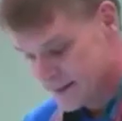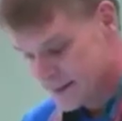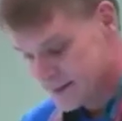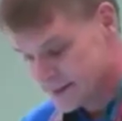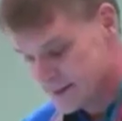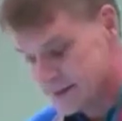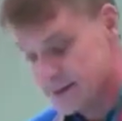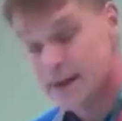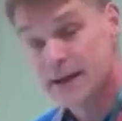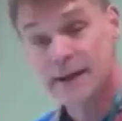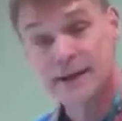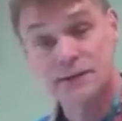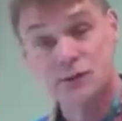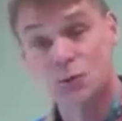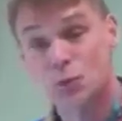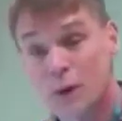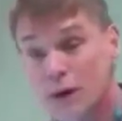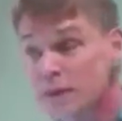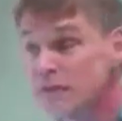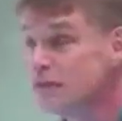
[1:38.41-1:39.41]
these
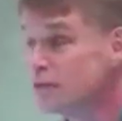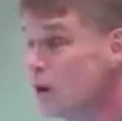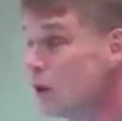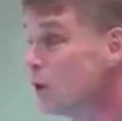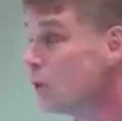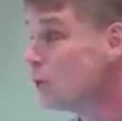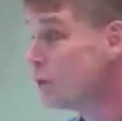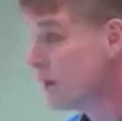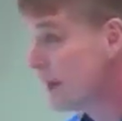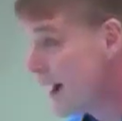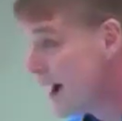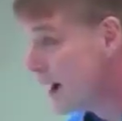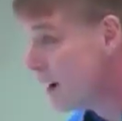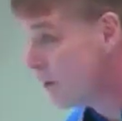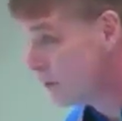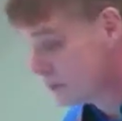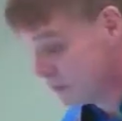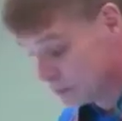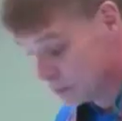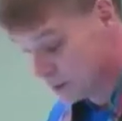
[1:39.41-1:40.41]
days, with or
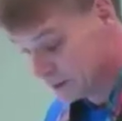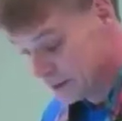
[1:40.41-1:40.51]
without the